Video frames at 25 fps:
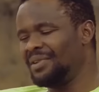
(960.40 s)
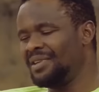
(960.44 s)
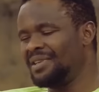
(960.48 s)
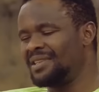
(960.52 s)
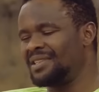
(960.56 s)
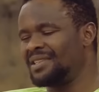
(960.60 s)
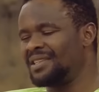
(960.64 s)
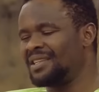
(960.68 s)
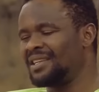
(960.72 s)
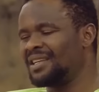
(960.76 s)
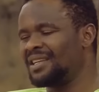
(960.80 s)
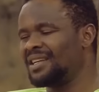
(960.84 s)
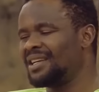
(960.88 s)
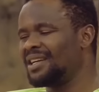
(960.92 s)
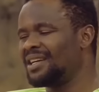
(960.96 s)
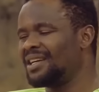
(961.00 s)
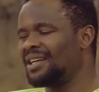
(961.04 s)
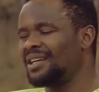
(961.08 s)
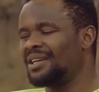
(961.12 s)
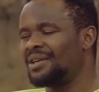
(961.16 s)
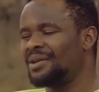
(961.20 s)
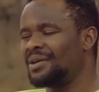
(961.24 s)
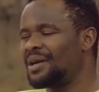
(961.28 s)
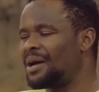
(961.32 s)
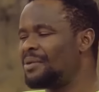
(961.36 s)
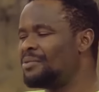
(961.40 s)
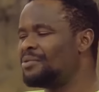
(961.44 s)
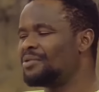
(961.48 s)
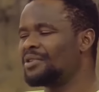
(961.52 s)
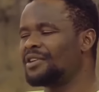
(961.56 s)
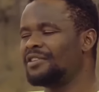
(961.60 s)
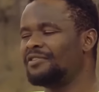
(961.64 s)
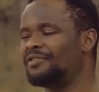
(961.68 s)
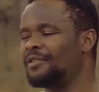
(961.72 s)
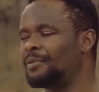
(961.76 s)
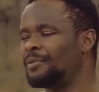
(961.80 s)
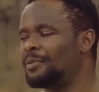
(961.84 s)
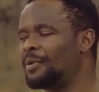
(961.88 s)
Please. I'm
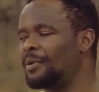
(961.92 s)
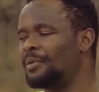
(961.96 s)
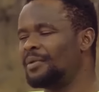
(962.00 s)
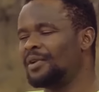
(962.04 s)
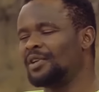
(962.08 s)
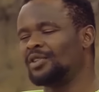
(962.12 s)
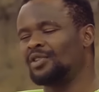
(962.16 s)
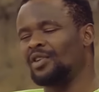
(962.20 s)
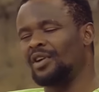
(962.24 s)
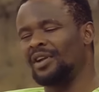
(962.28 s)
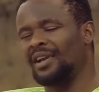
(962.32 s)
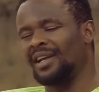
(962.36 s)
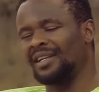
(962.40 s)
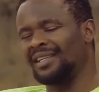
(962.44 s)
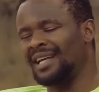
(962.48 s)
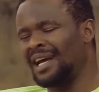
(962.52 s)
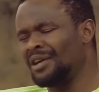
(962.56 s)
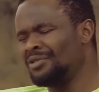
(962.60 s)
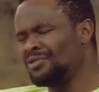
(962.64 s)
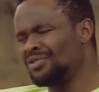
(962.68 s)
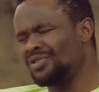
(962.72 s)
looking for public toilet.